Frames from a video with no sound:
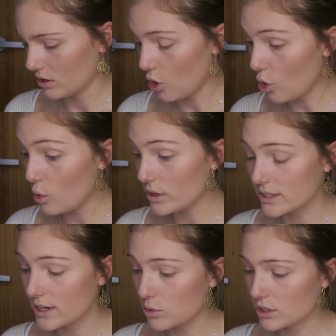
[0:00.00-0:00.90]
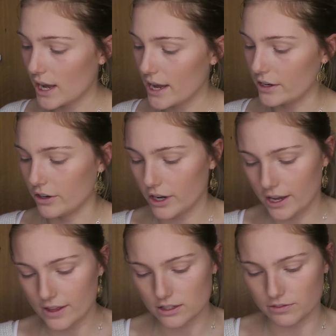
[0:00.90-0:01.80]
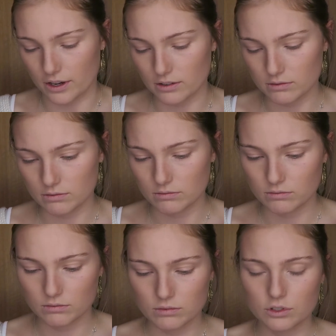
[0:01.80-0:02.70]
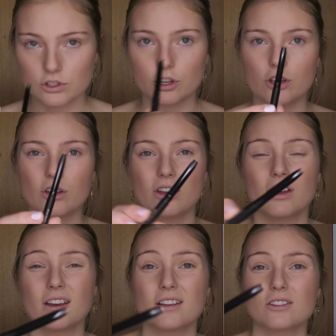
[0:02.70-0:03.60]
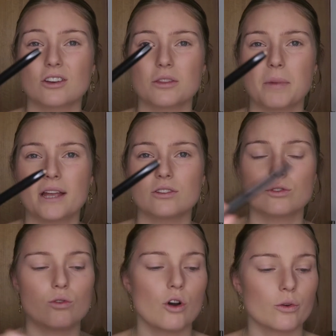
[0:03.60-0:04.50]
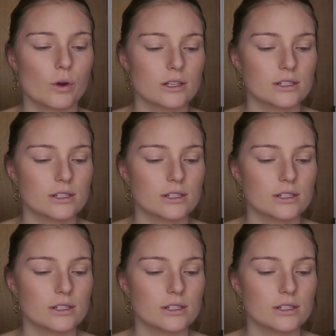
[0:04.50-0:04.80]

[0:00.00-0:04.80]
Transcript: Oh, it's double-sided. Okay, that's fun. So it's got the pencil on one